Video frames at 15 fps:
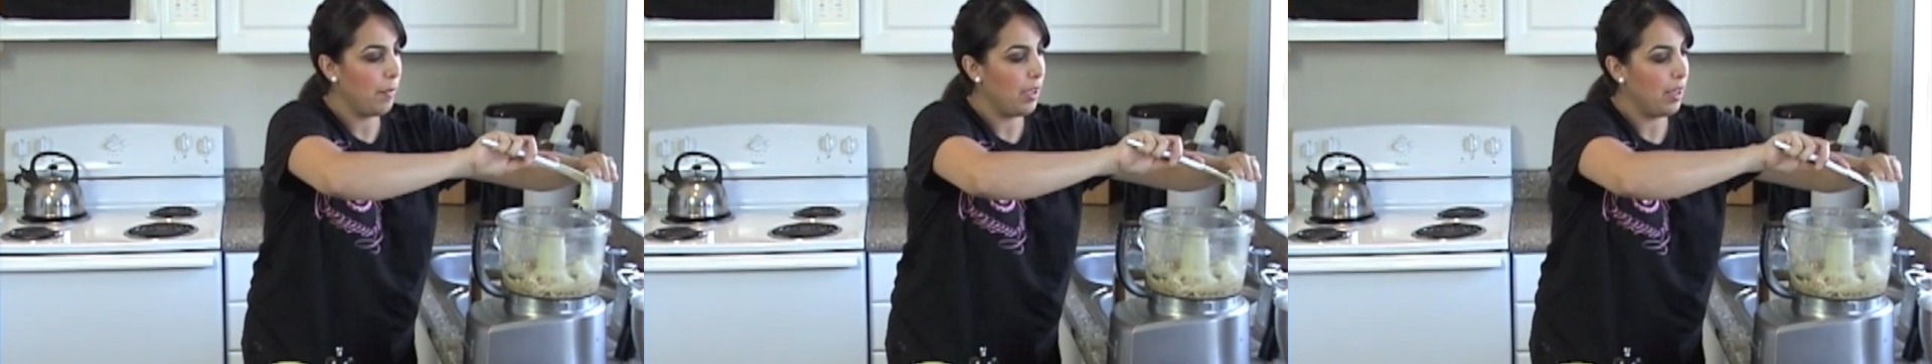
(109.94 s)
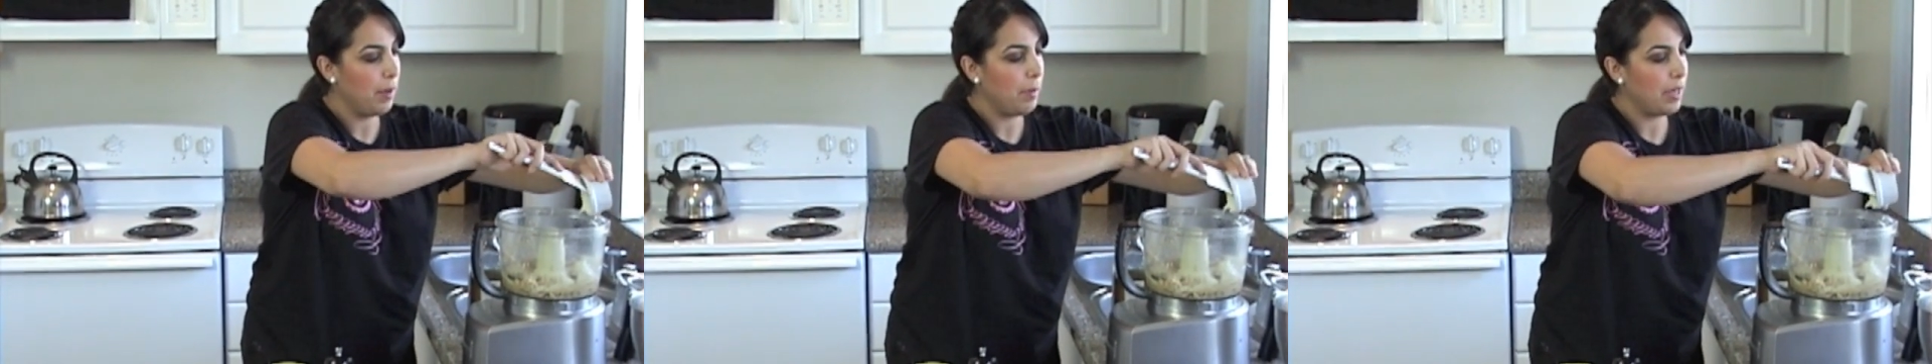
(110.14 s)

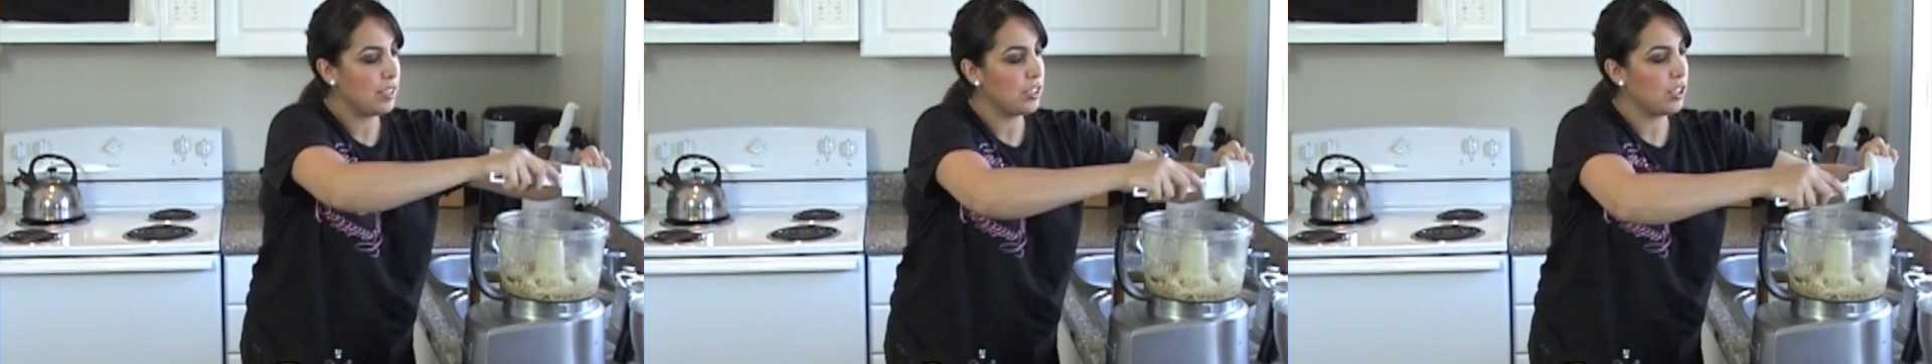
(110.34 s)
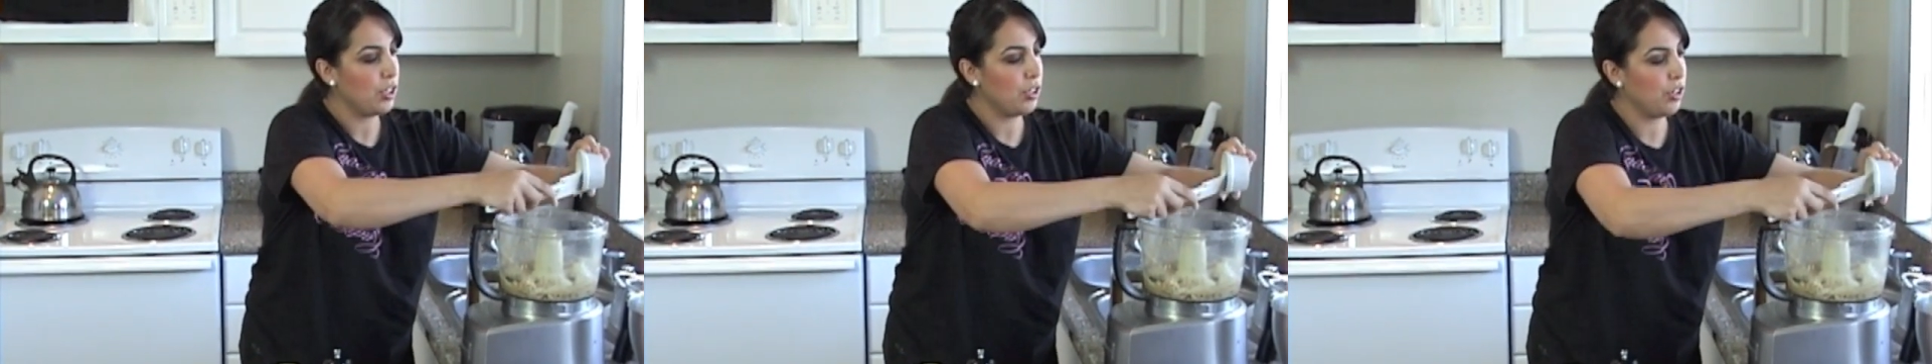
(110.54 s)
in
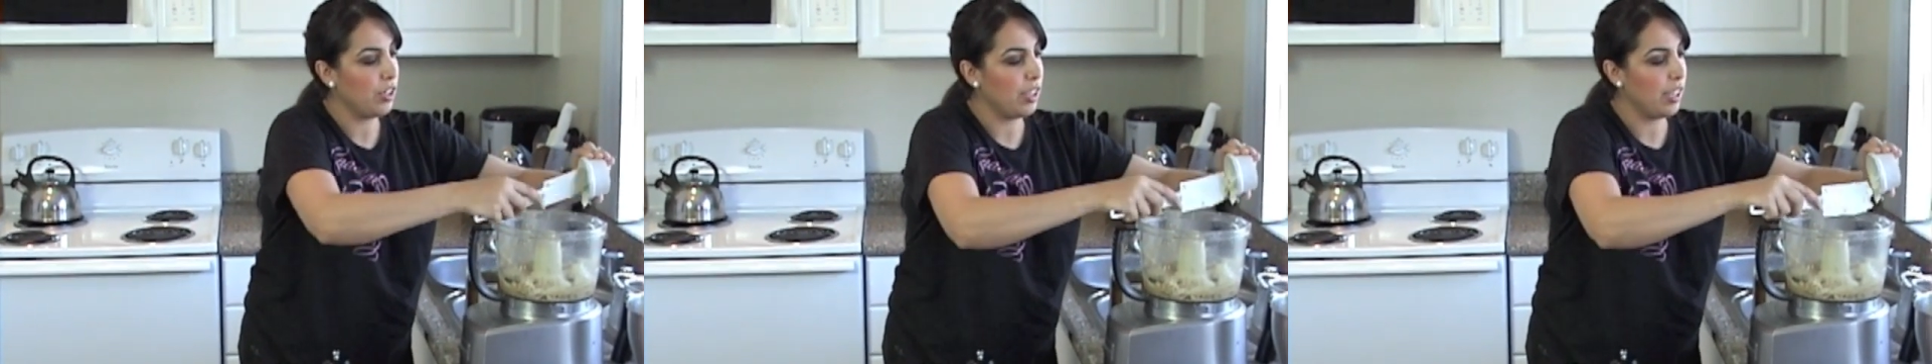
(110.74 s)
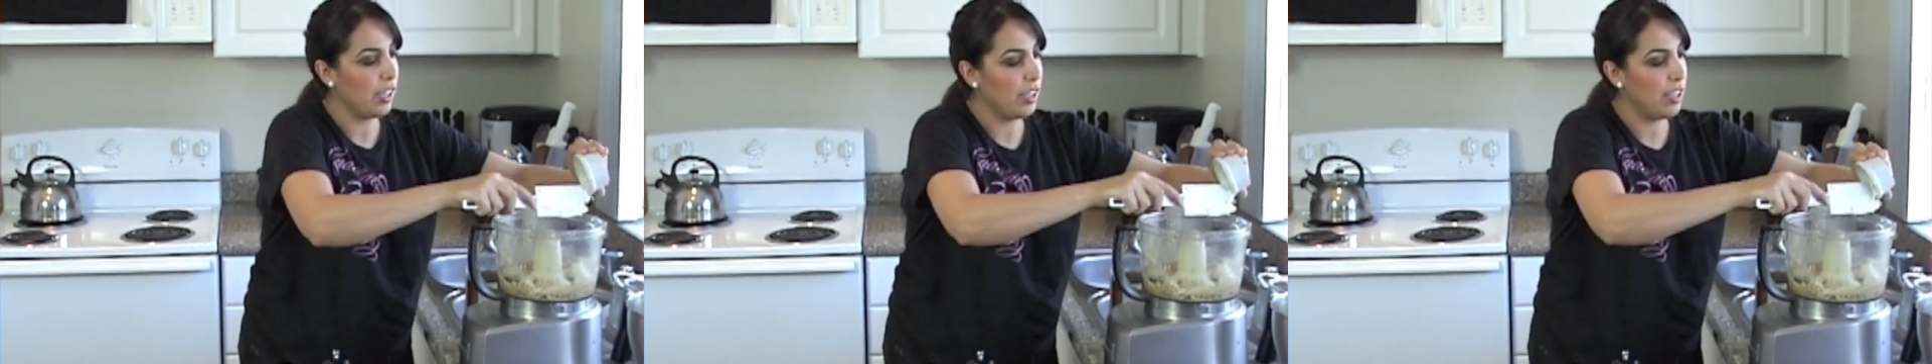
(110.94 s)
Mexican
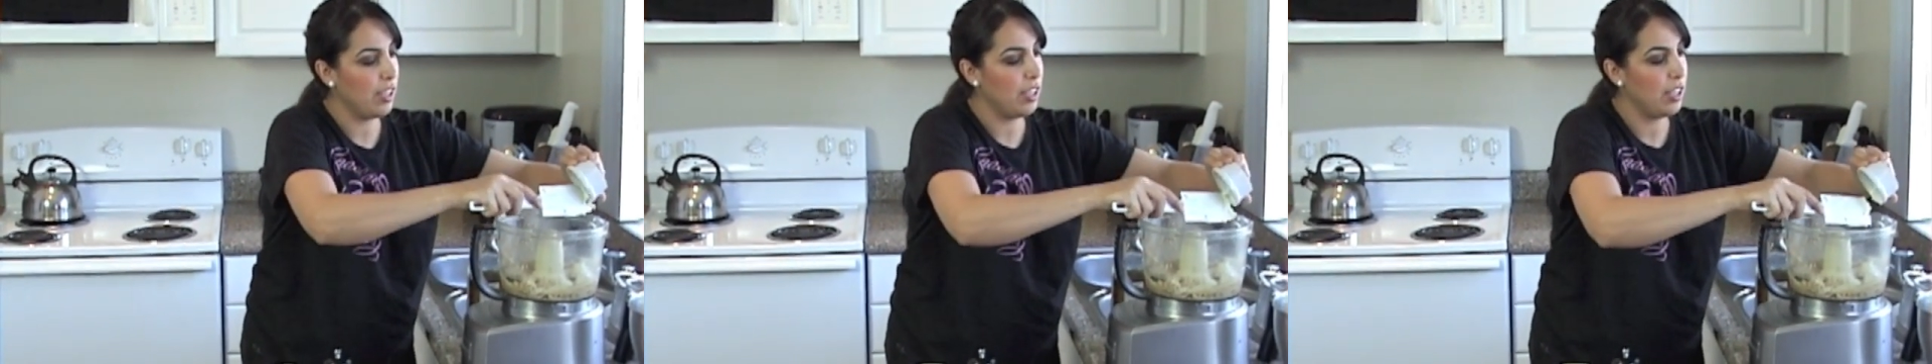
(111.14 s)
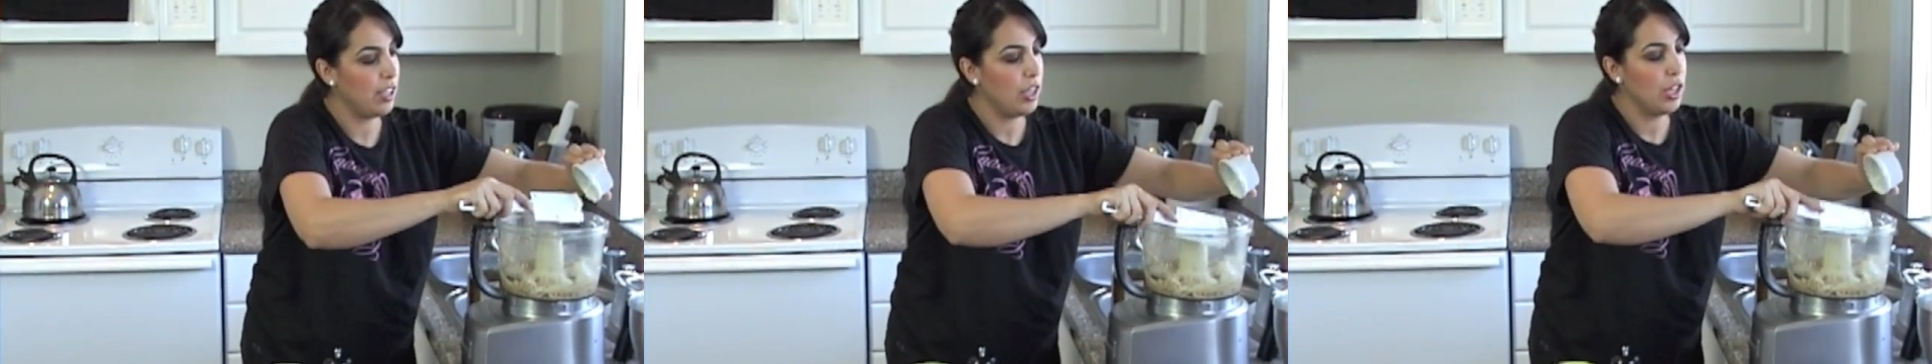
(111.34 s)
cooking.
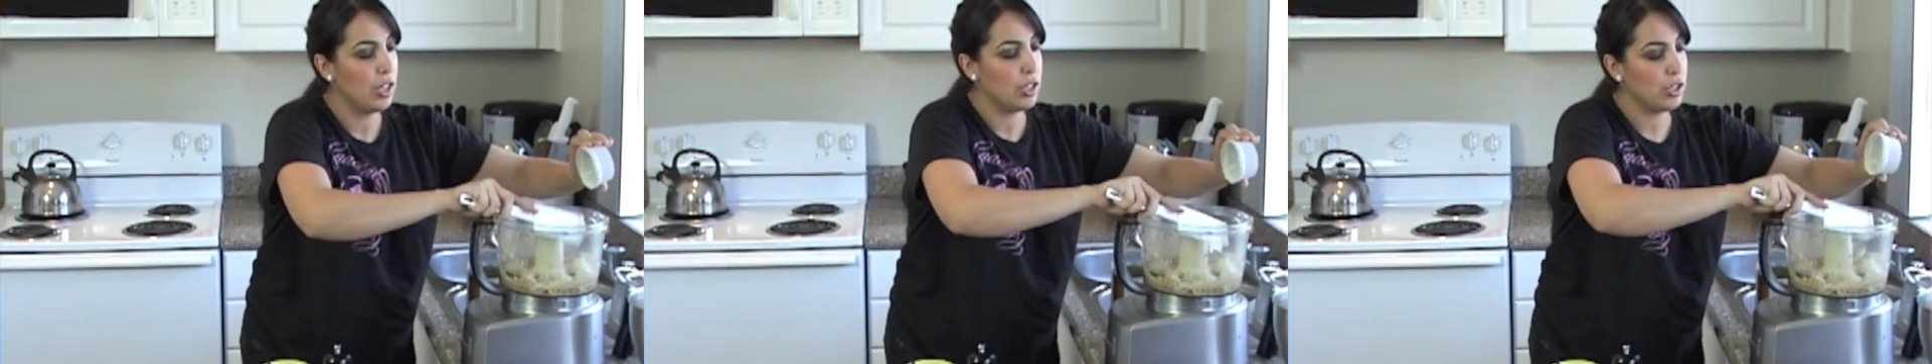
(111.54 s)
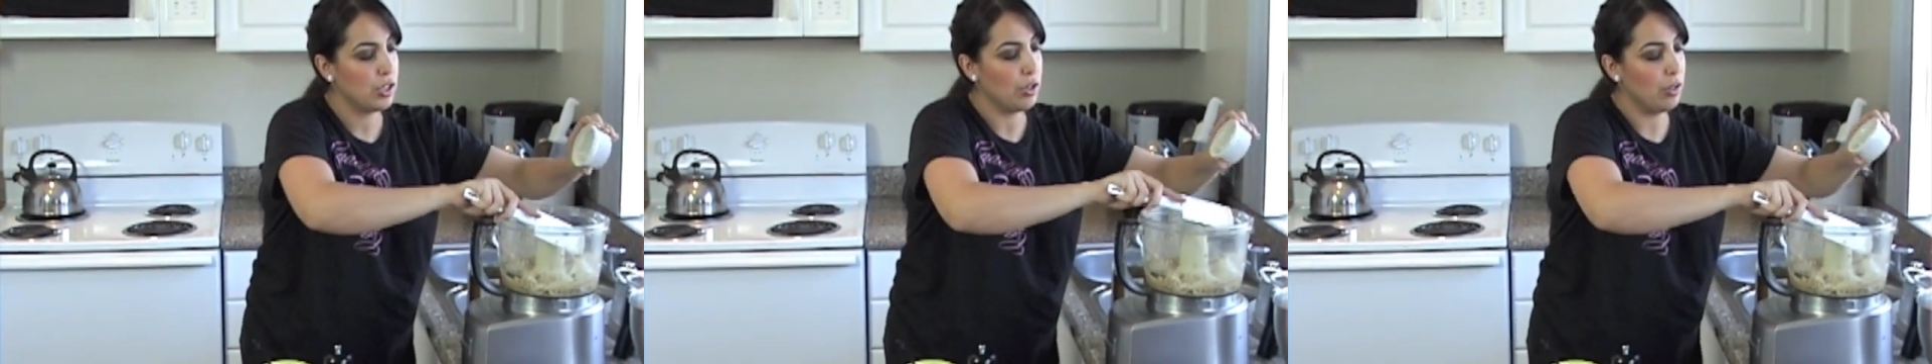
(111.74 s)

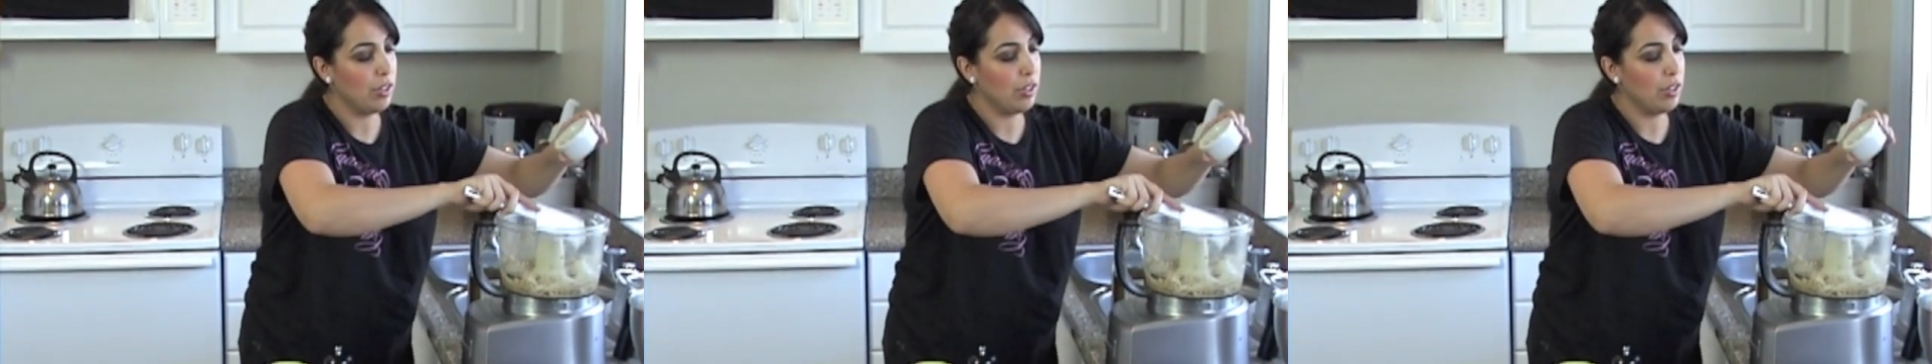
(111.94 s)
So